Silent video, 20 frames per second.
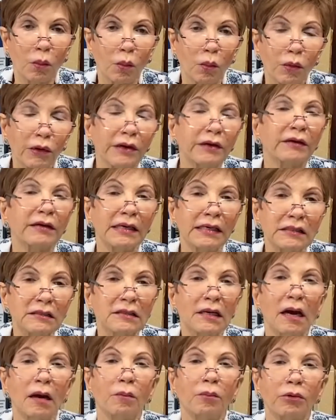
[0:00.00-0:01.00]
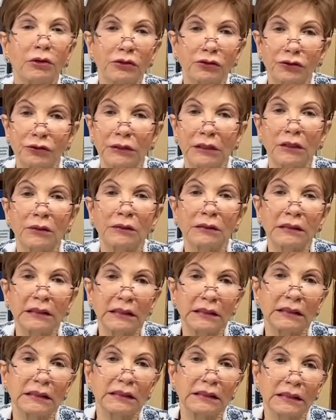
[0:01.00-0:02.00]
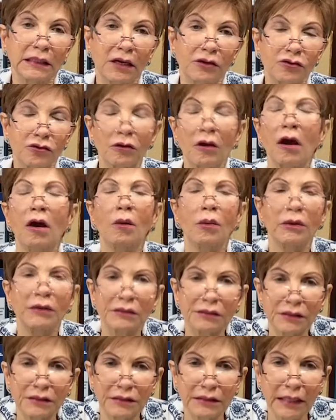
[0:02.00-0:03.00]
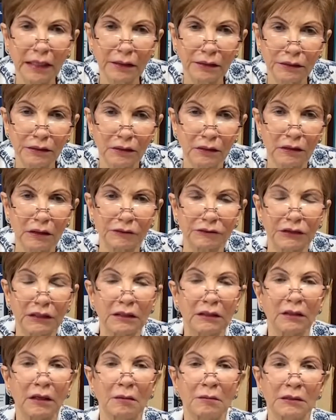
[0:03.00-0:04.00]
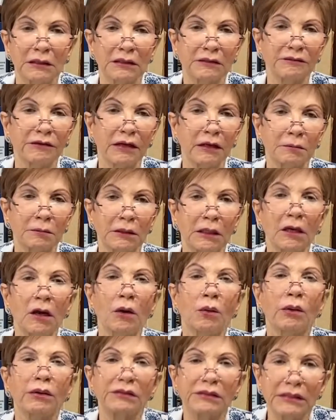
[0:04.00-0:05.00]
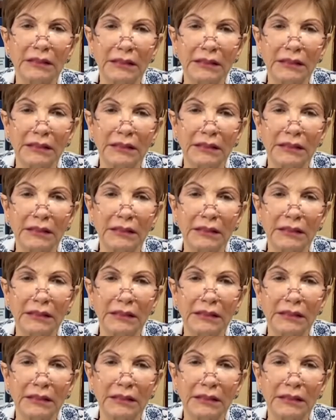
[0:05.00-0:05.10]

Where is Puerto Rico in this discussion? Where is the Secretary of Economic Development? Where is the